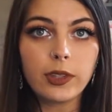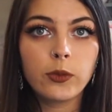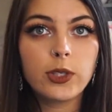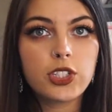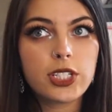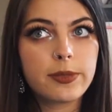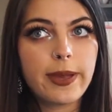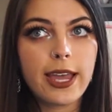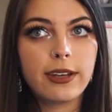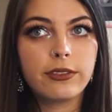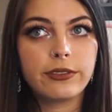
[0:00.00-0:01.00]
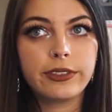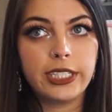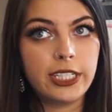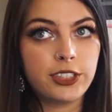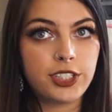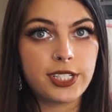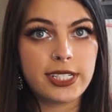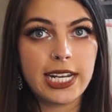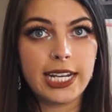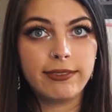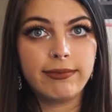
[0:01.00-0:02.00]
which has been really
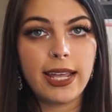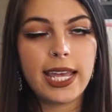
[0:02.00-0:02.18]
interesting.